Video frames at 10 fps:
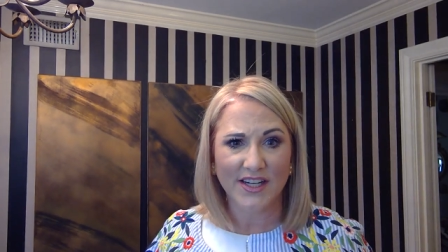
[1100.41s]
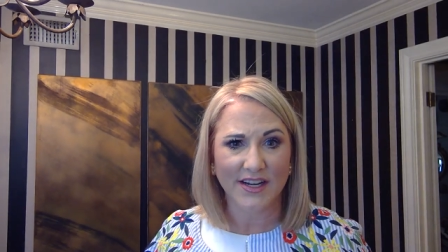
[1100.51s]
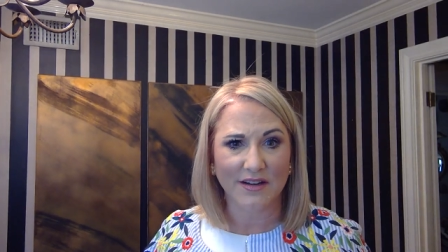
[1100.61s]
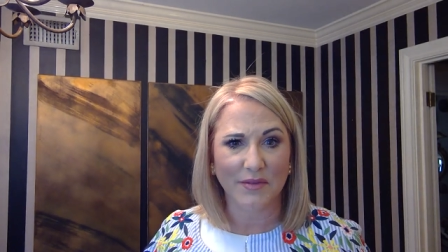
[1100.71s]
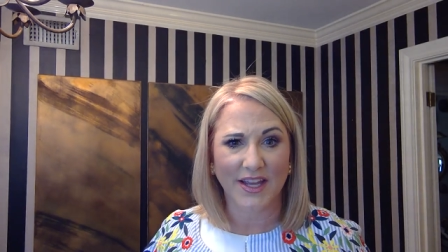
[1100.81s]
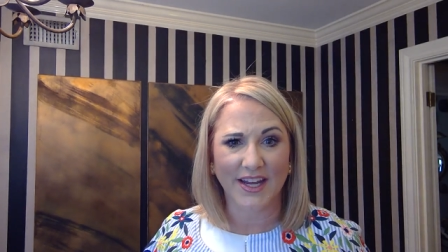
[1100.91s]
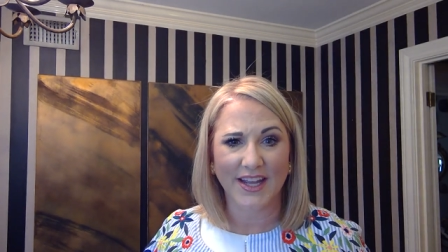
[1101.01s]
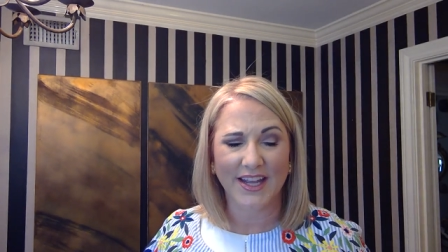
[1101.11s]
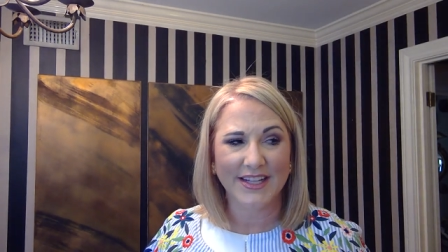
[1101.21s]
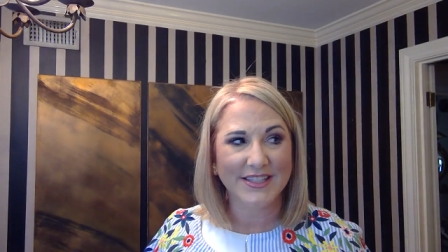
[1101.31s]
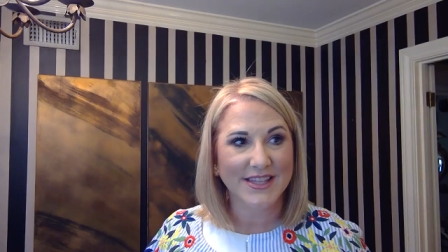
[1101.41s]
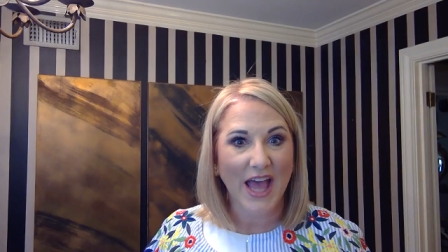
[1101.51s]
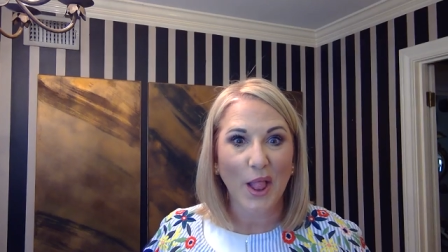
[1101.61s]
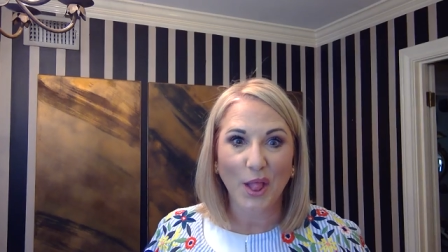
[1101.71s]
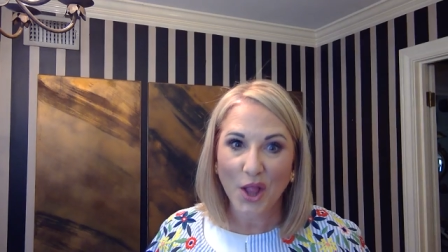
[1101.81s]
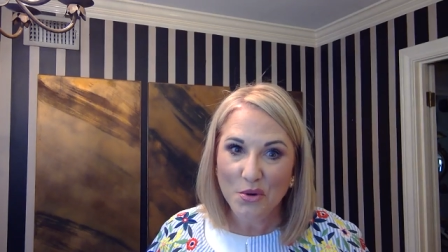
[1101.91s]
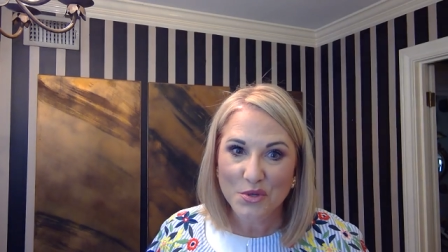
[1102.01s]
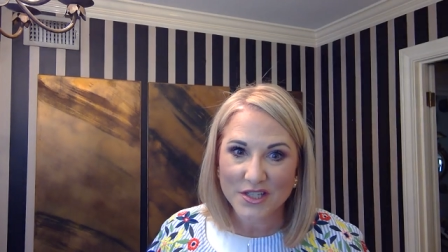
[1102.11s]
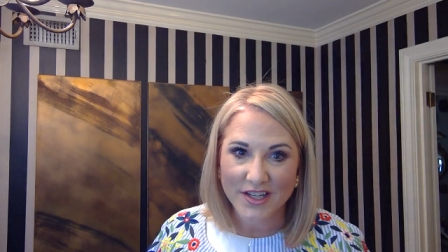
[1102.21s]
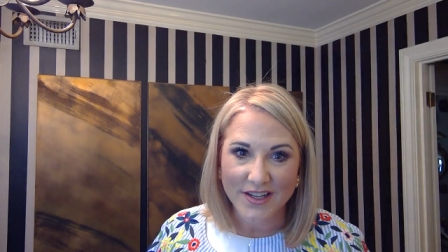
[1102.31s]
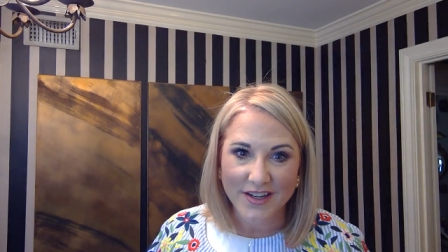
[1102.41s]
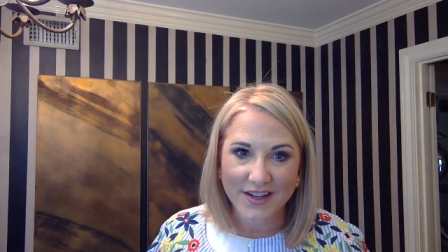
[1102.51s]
And I'm like, it's that lotion.